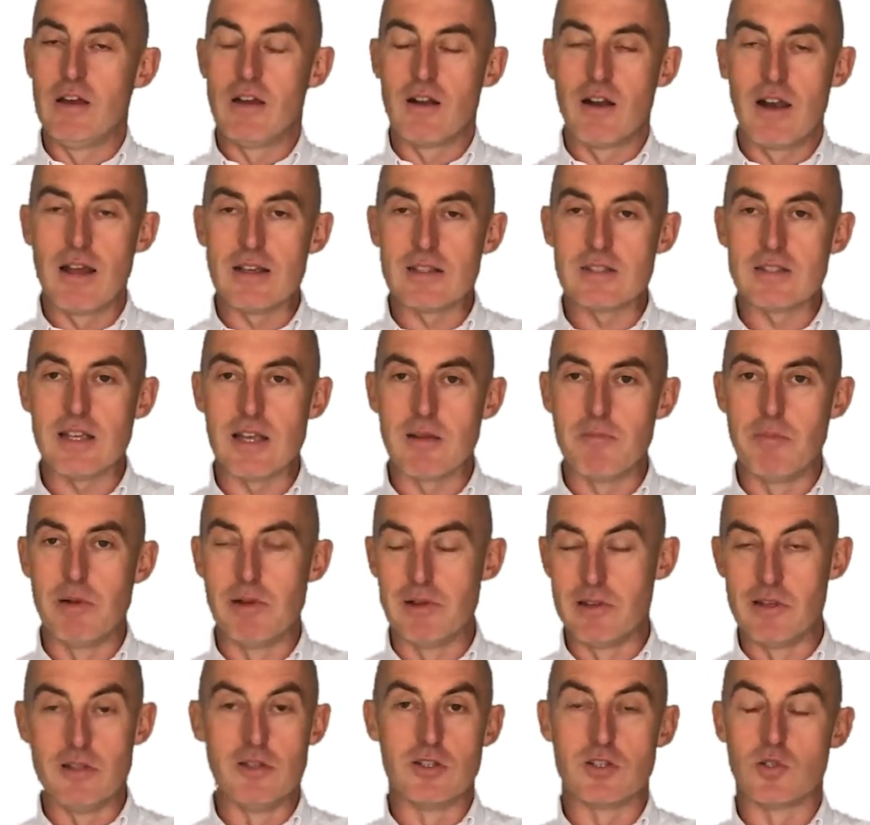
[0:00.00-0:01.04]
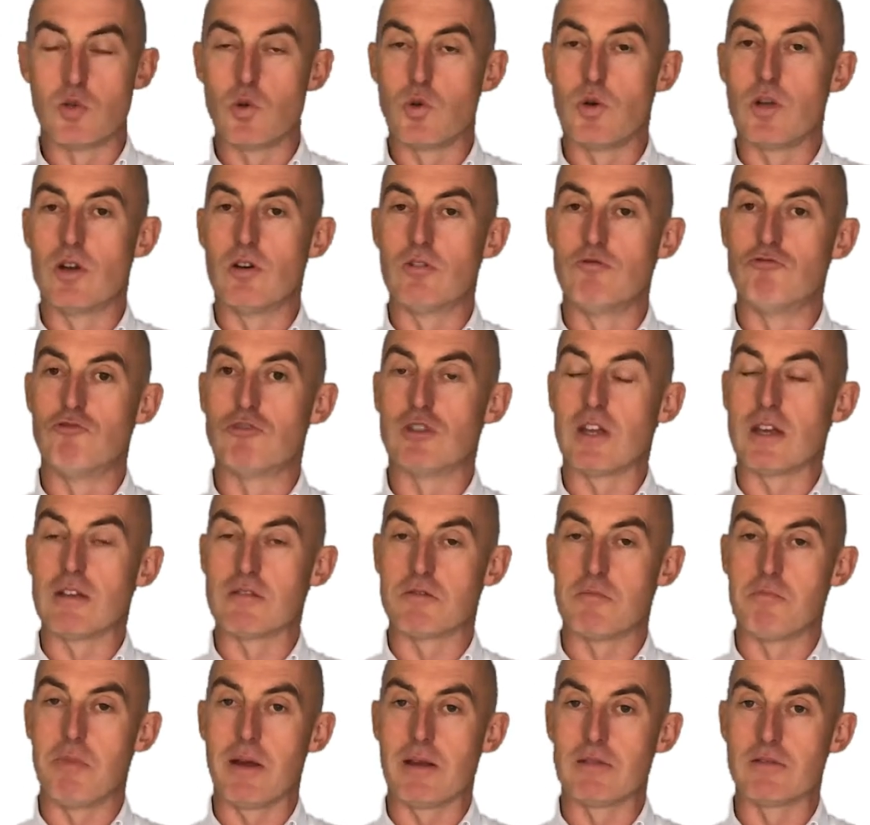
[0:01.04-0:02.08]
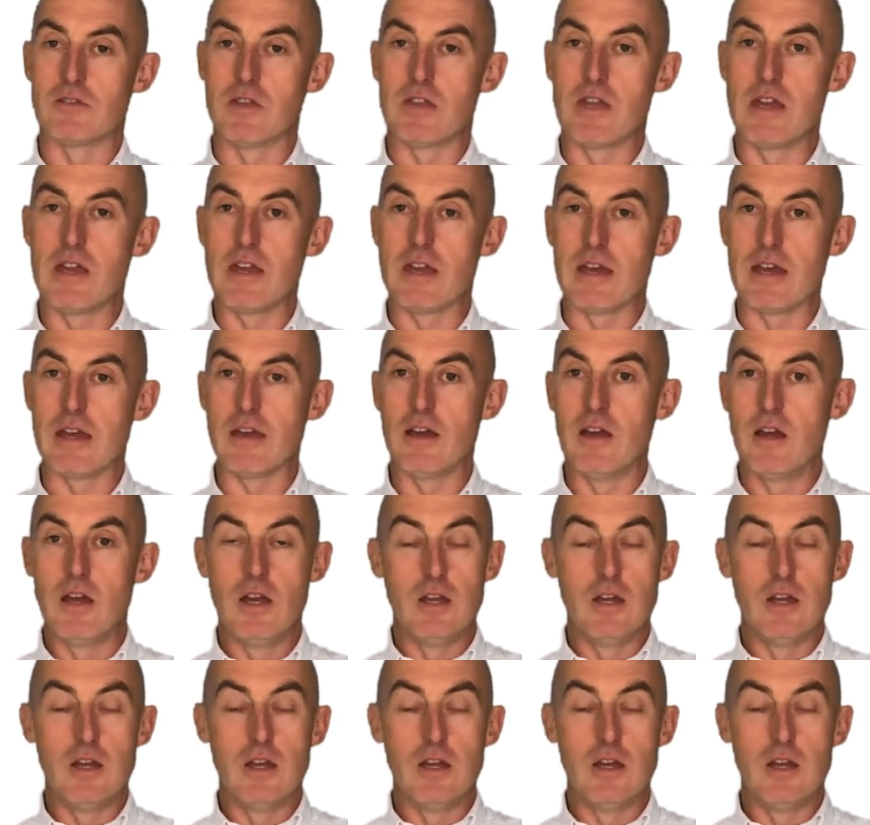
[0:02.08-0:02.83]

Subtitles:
Let's say Bill used to earn £100,000 a year.